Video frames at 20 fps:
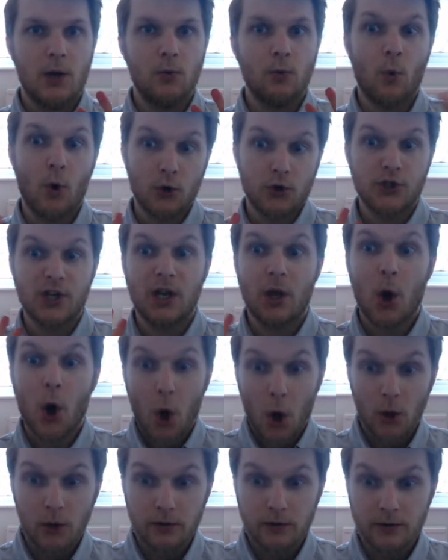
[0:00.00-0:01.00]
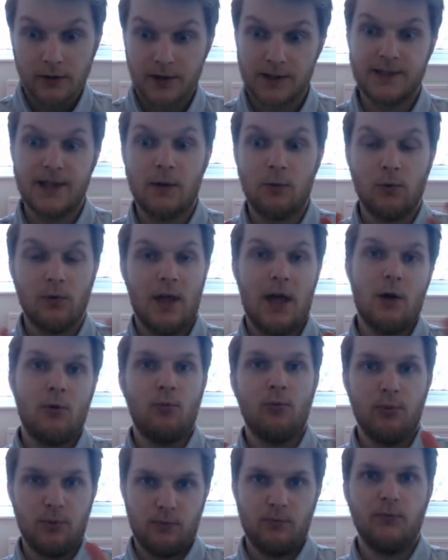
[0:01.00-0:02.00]
watching on, because that will
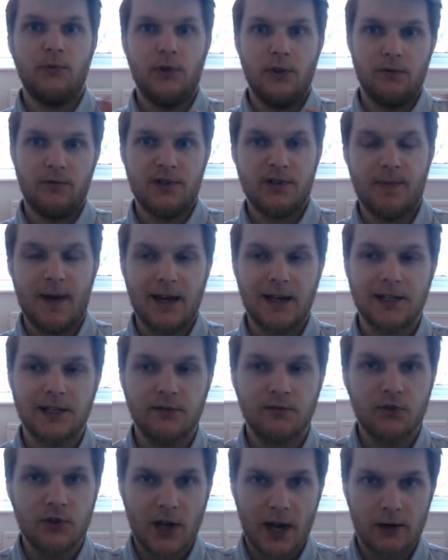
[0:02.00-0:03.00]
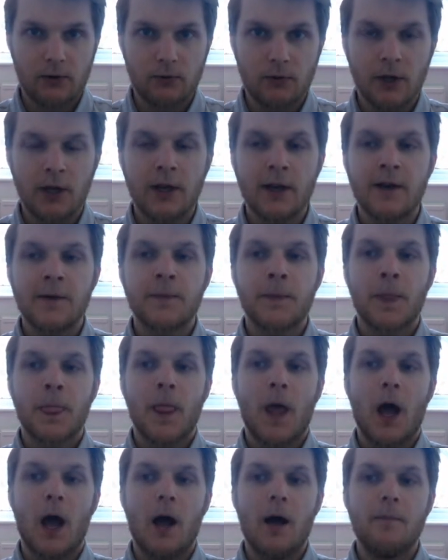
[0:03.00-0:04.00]
help the respective channel.
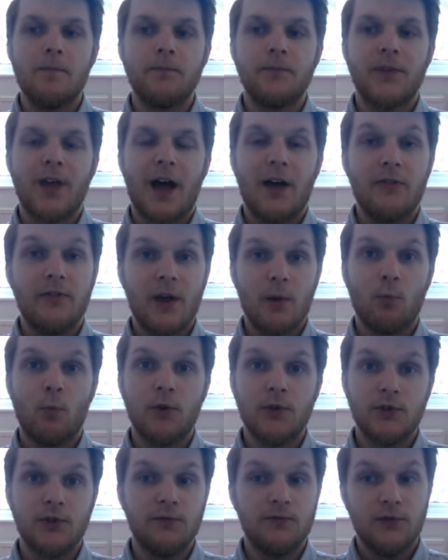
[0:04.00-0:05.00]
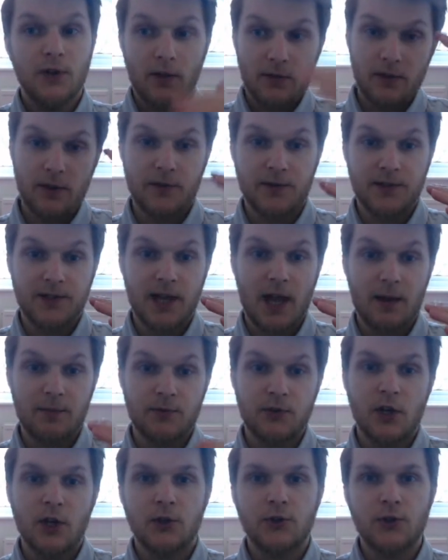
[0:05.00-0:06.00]
And then once you've done those
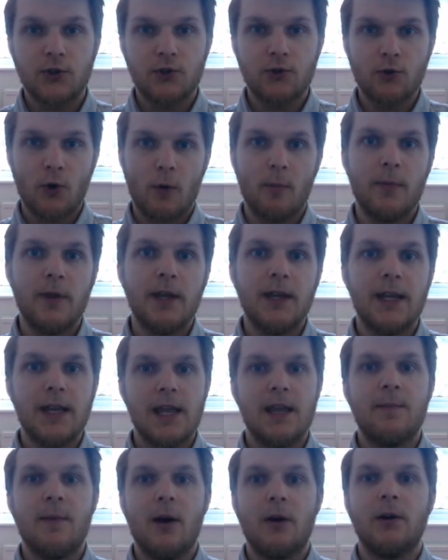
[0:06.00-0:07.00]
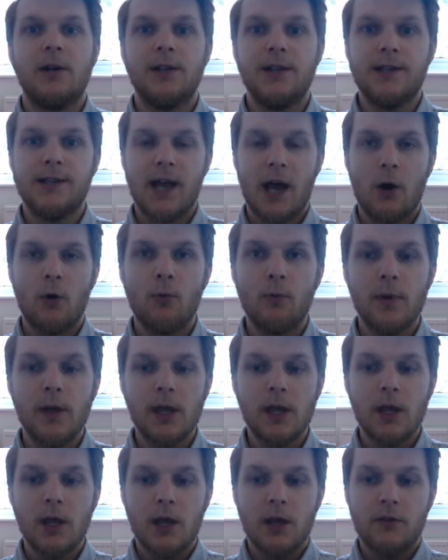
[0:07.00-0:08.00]
steps, just drop me an email and tell
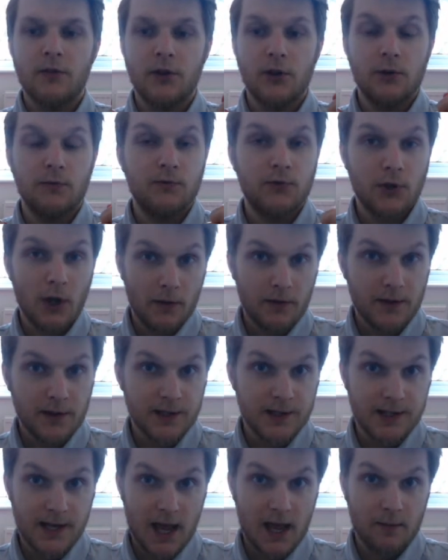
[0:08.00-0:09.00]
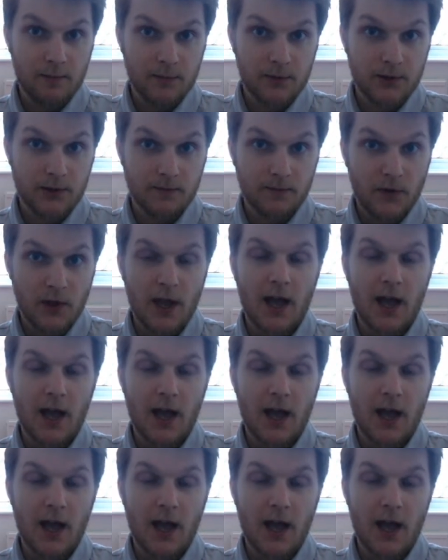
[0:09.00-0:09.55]
me that you've done the steps